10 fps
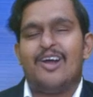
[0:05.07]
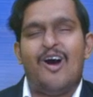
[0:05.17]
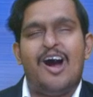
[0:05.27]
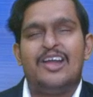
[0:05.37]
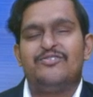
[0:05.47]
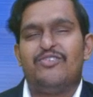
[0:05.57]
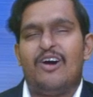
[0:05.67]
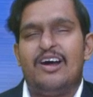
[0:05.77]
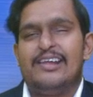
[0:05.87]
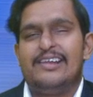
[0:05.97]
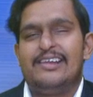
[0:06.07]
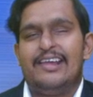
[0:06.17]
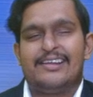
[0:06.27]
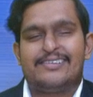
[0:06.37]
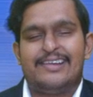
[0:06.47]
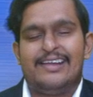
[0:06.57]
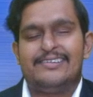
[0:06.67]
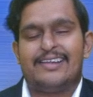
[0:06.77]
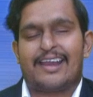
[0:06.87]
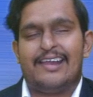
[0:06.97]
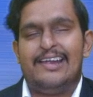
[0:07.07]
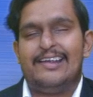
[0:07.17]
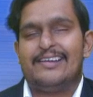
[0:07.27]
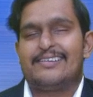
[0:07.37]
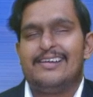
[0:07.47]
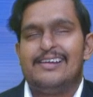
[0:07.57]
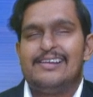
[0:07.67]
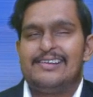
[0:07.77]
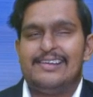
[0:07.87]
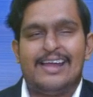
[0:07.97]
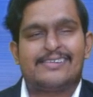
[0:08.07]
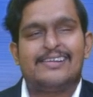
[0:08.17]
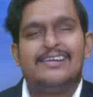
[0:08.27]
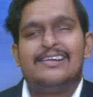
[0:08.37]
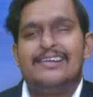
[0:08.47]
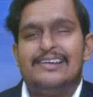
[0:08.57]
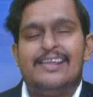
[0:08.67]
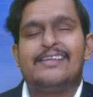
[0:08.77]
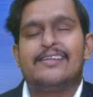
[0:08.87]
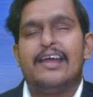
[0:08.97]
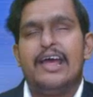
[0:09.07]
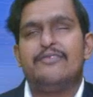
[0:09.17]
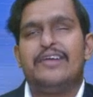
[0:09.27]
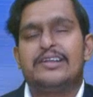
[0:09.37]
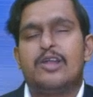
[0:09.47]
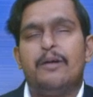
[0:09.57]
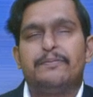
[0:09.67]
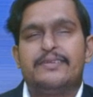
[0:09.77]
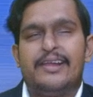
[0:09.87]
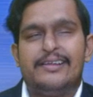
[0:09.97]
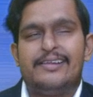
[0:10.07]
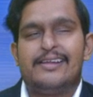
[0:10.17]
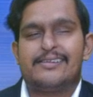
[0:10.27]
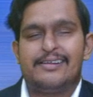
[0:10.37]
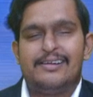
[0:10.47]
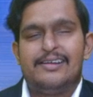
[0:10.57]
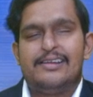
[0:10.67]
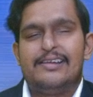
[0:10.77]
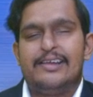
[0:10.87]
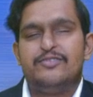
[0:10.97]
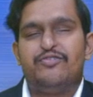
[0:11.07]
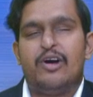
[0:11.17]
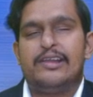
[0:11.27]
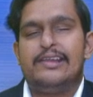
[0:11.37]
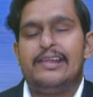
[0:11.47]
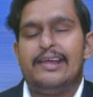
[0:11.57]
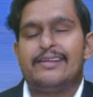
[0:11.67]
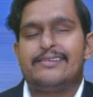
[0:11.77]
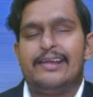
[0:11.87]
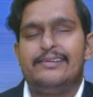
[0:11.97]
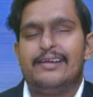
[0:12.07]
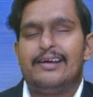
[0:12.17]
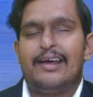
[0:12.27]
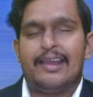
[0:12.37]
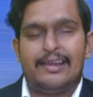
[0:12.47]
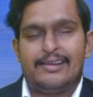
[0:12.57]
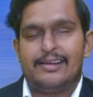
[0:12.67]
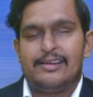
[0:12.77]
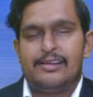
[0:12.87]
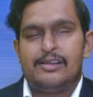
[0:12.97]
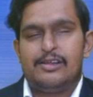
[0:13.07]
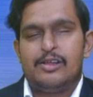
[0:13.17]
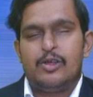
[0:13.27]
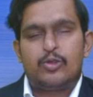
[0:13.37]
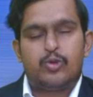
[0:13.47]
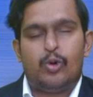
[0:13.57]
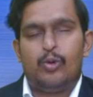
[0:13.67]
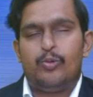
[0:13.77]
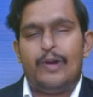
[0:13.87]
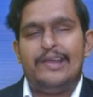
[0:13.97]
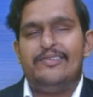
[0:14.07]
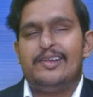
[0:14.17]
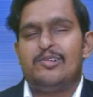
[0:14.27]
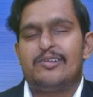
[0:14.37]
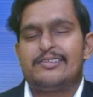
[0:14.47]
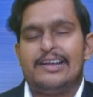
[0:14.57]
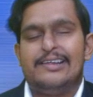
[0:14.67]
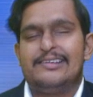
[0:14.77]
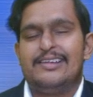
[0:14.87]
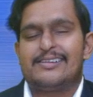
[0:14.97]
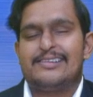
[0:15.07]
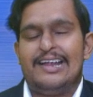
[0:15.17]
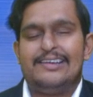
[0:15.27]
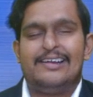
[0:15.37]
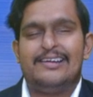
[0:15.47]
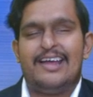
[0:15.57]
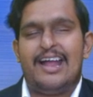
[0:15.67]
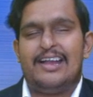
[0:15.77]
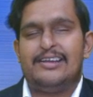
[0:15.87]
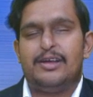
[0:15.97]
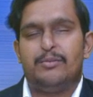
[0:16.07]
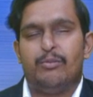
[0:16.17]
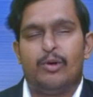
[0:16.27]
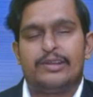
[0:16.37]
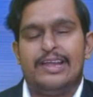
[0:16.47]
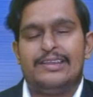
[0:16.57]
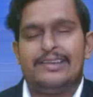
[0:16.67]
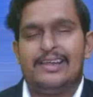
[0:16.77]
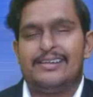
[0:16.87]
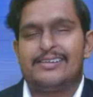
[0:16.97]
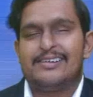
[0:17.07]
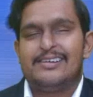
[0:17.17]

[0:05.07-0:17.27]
on foreign exchange rates. Yes, it is effect of changes in foreign exchange rate. So why we should study this standard, and more than this,